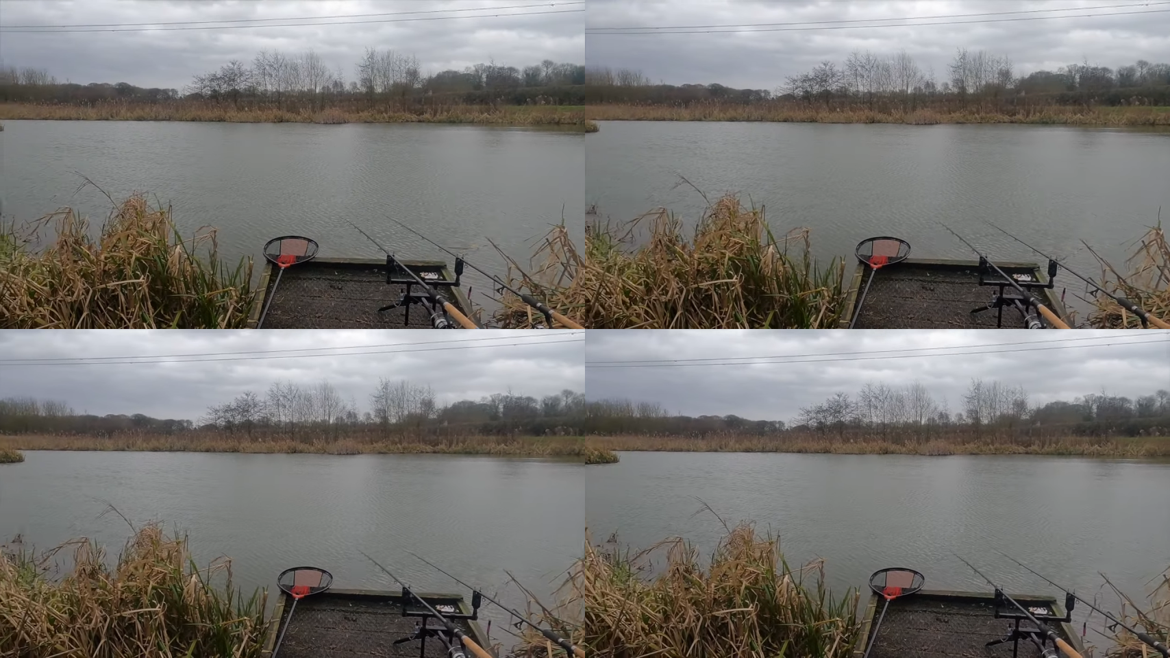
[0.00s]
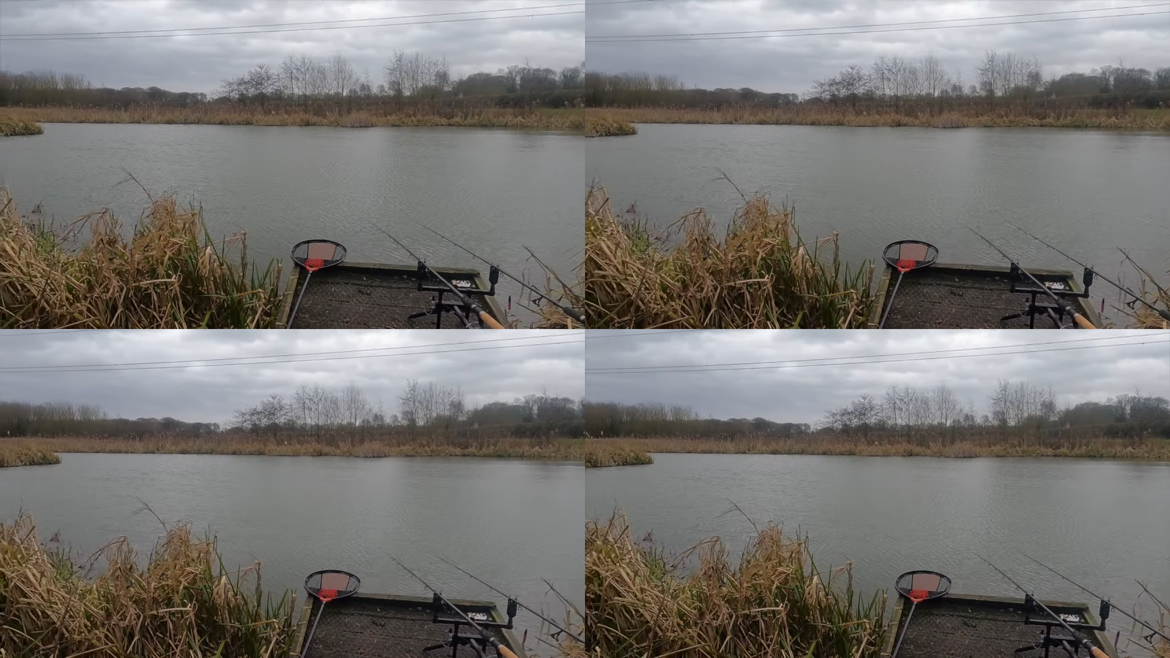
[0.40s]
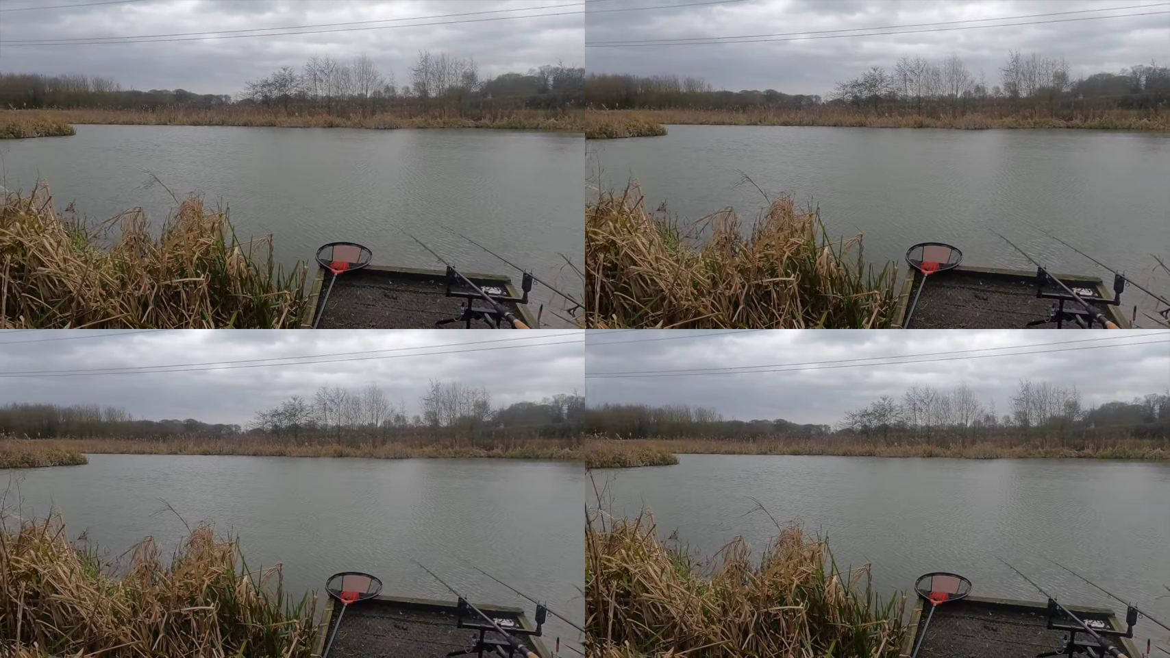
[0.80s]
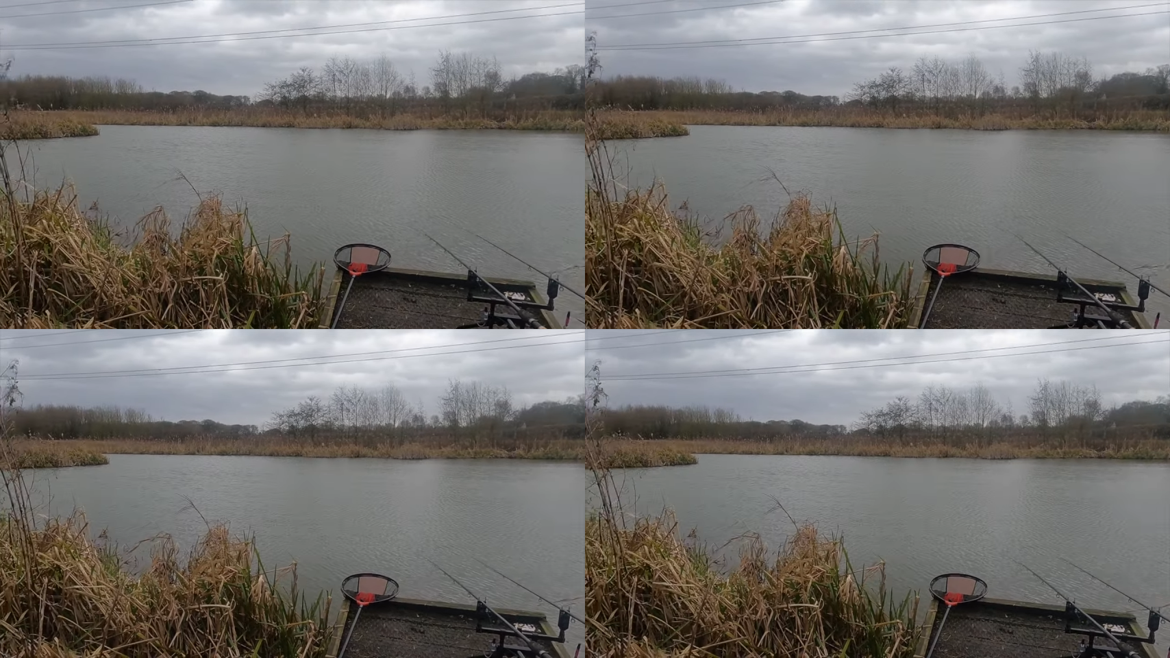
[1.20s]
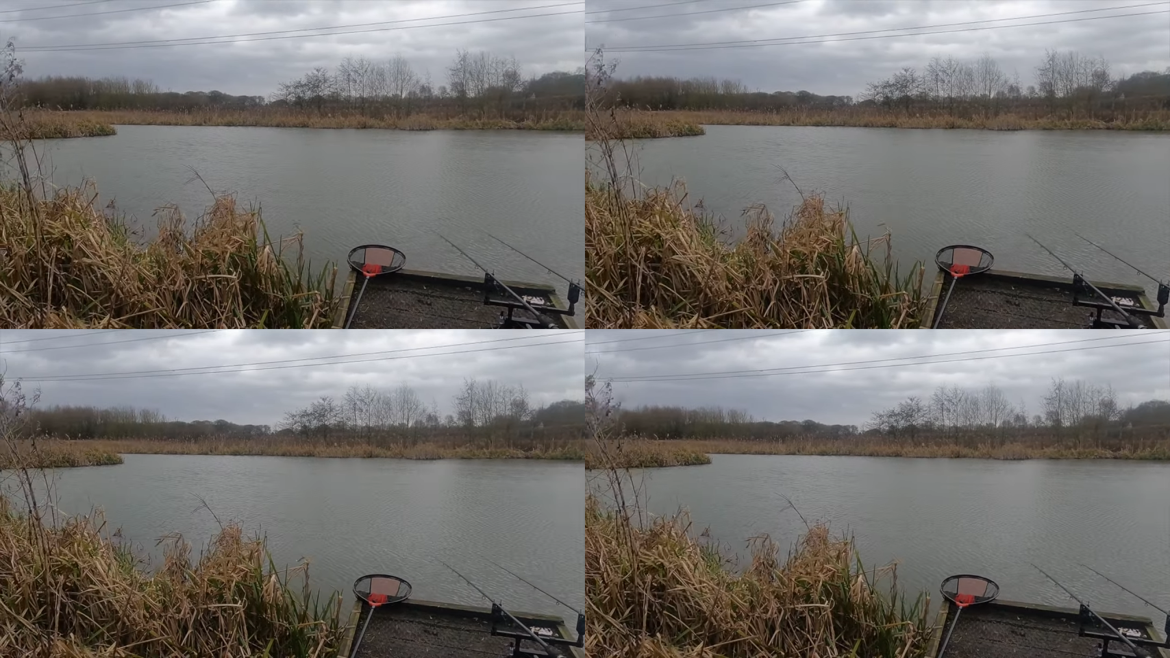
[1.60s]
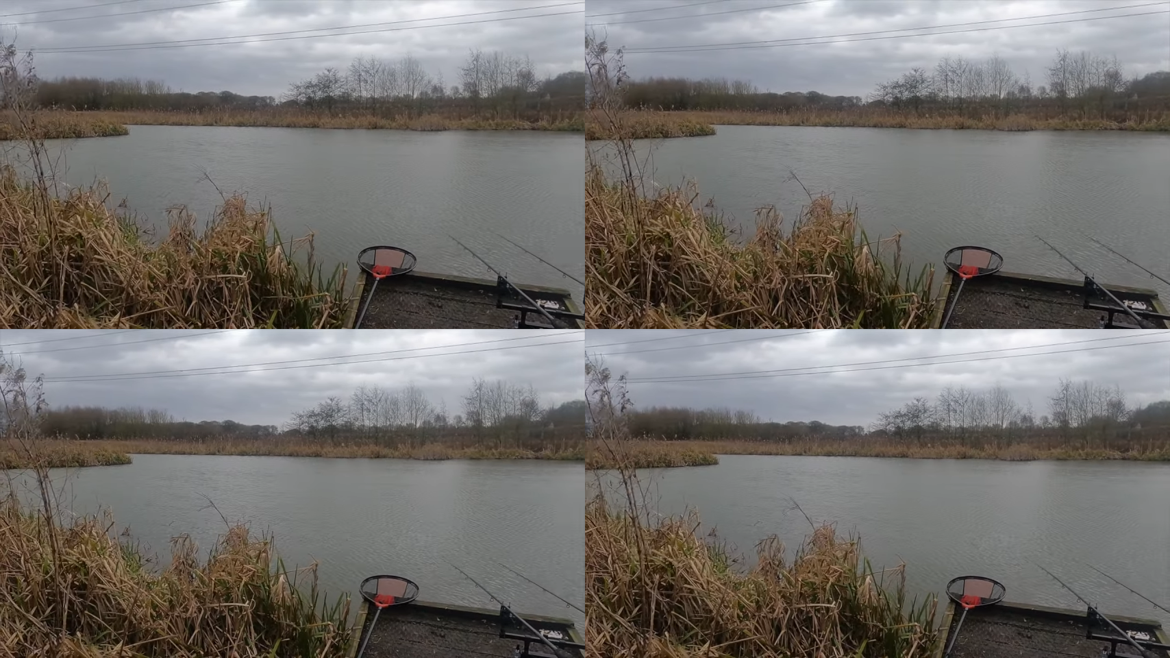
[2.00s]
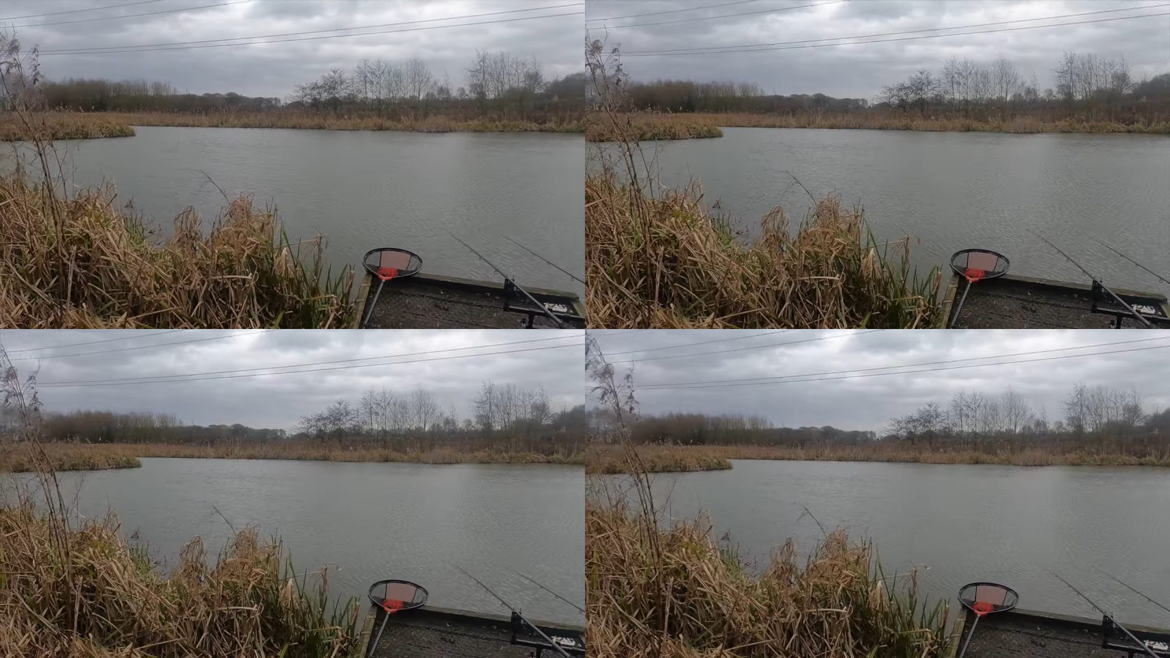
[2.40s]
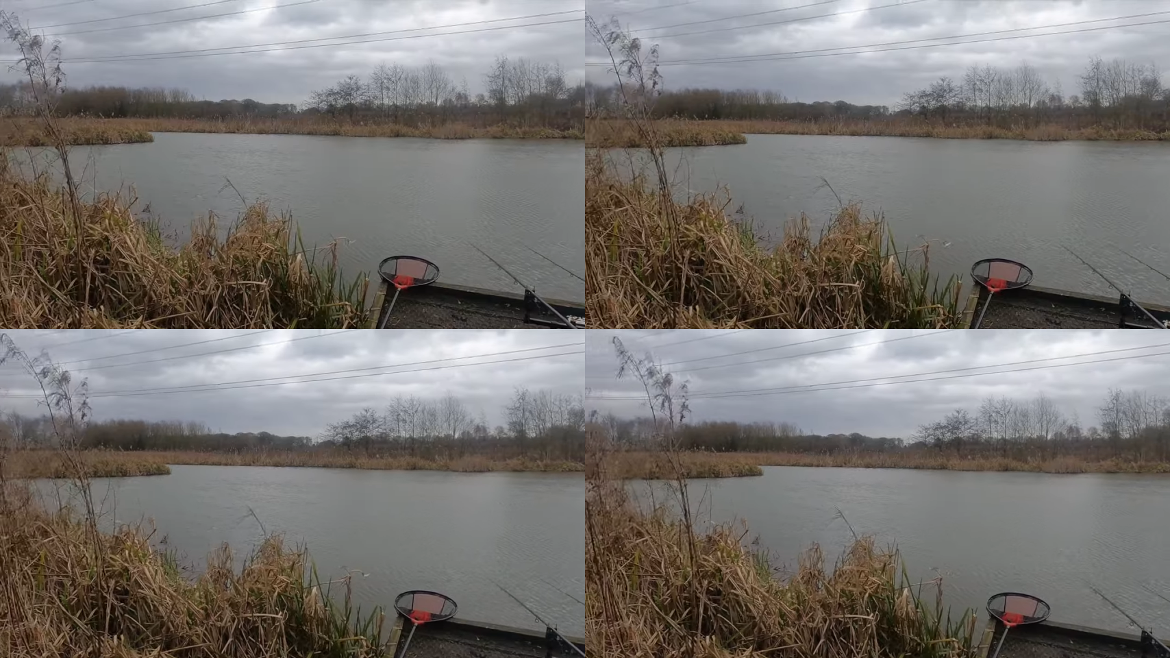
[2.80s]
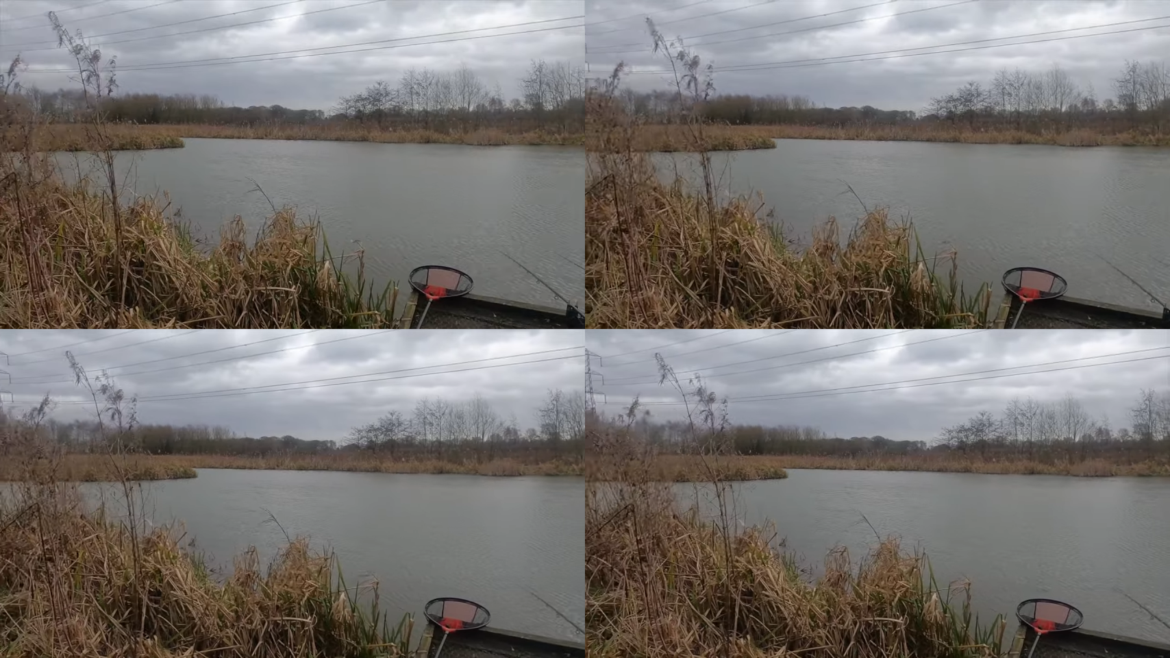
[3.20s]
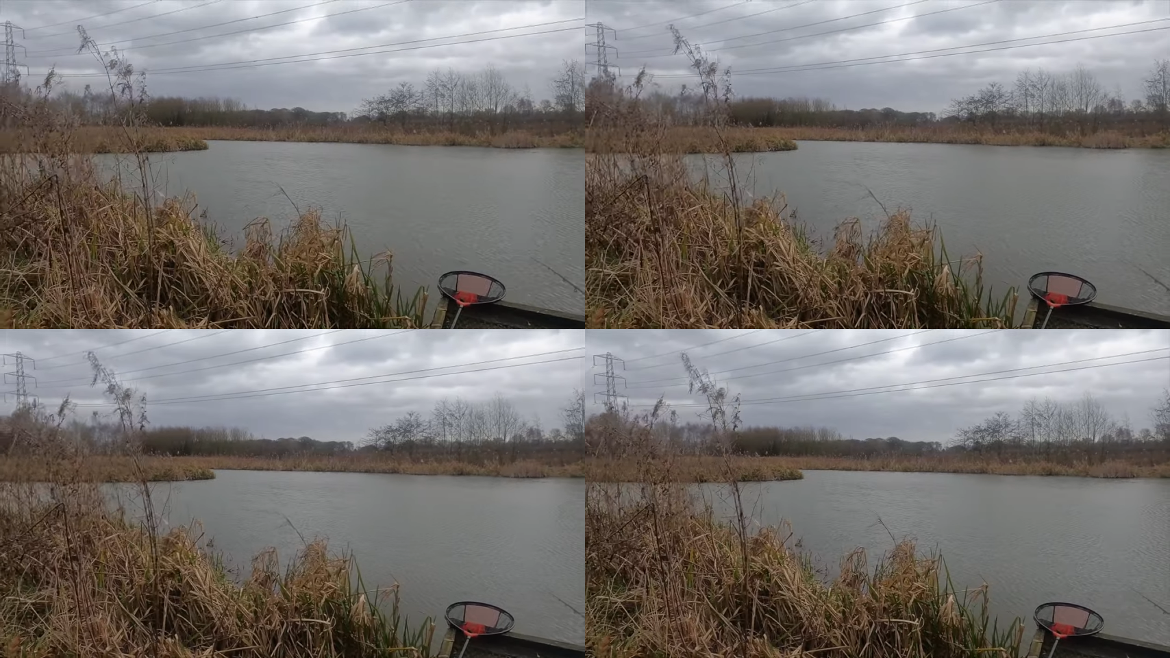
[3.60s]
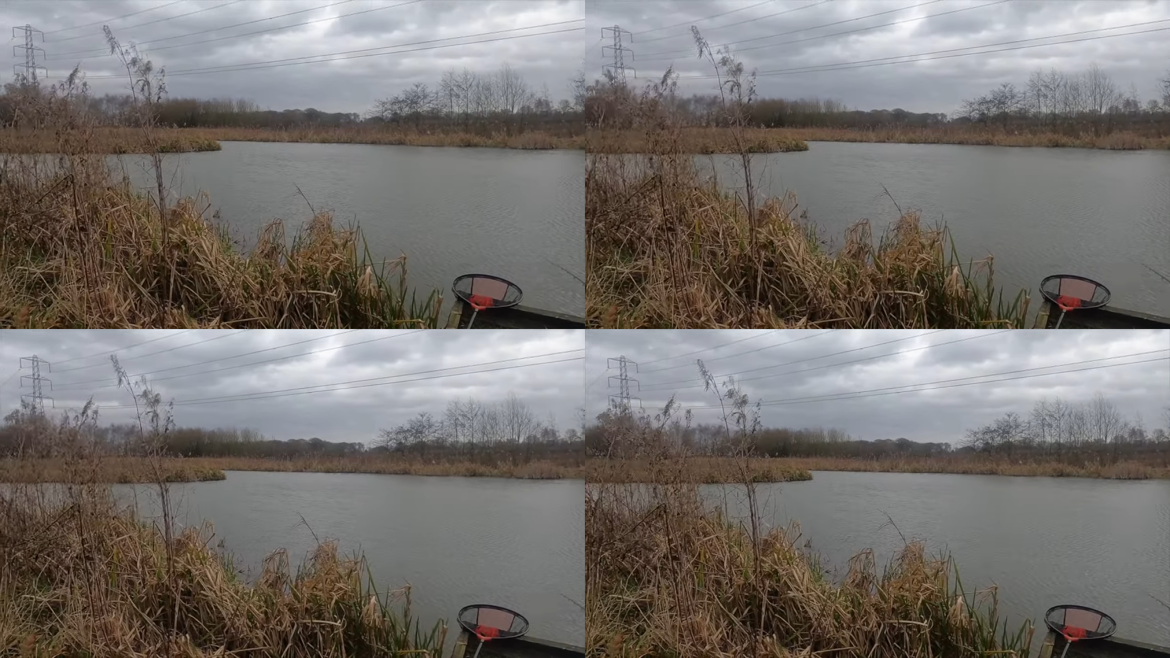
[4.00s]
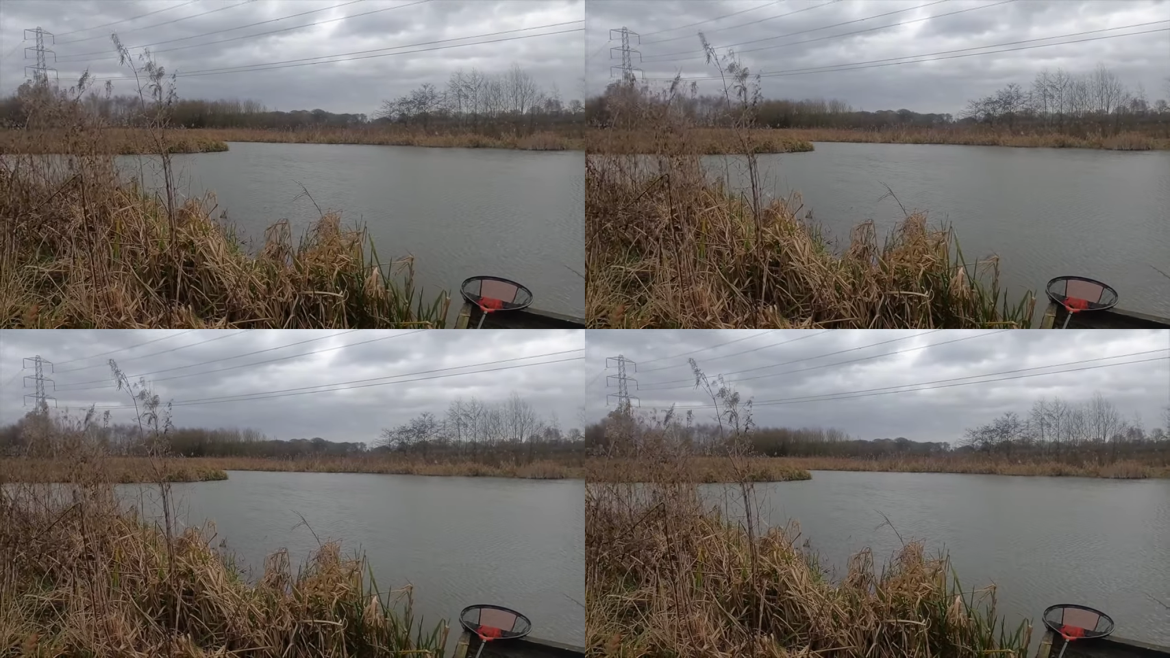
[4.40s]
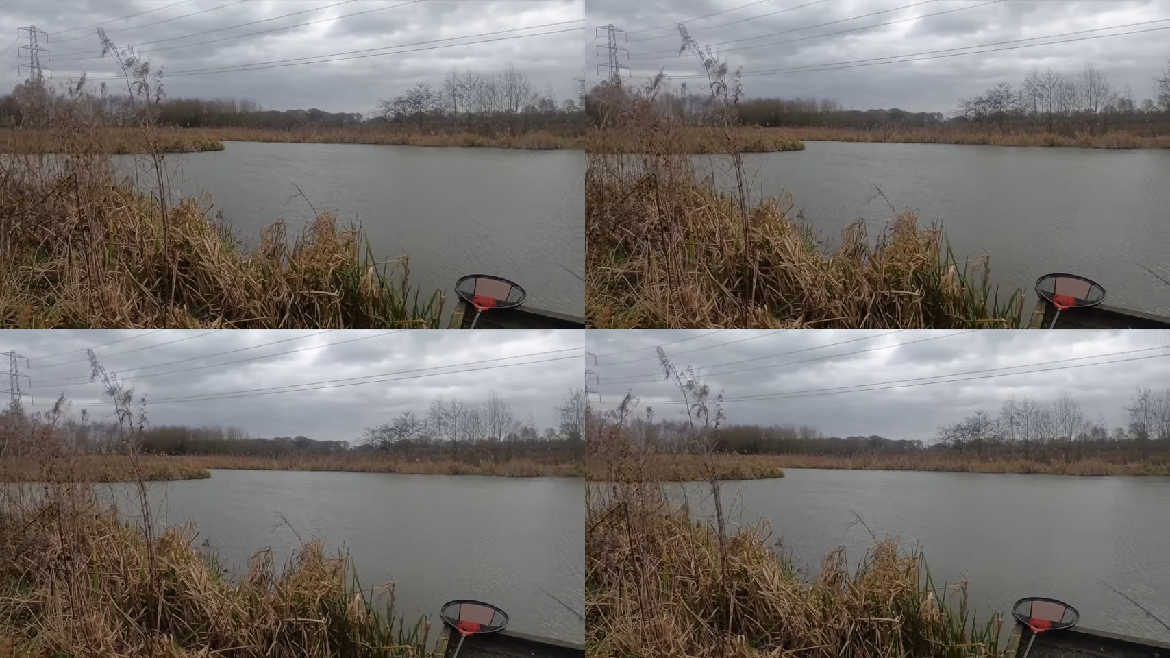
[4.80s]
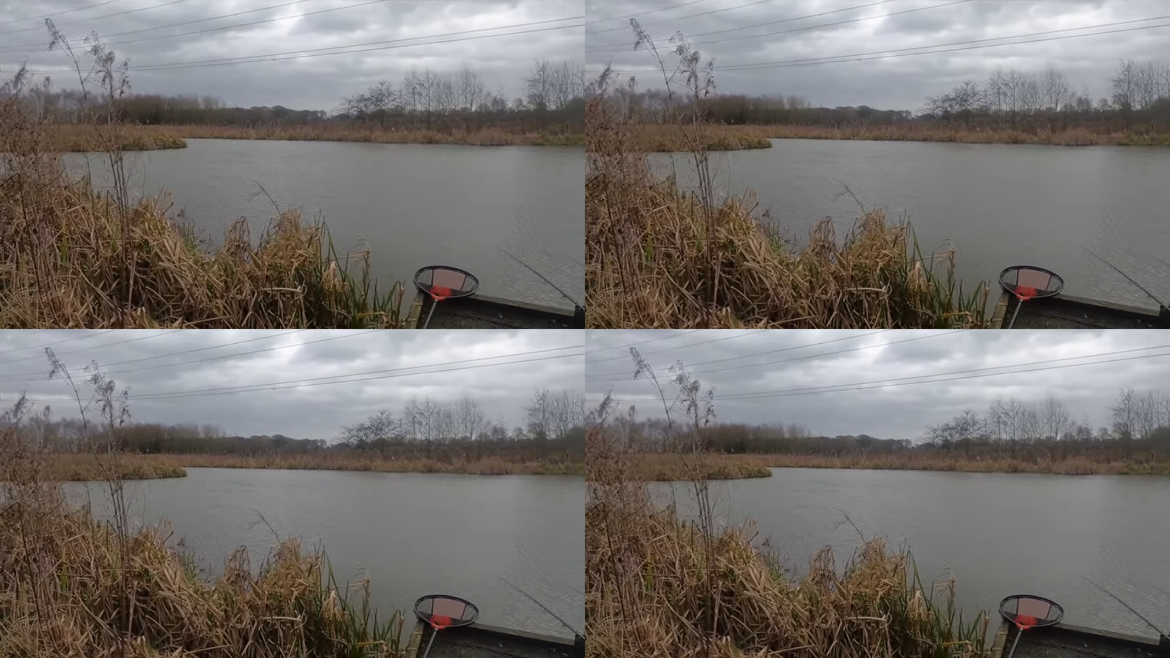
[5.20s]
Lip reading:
(no speaker visible)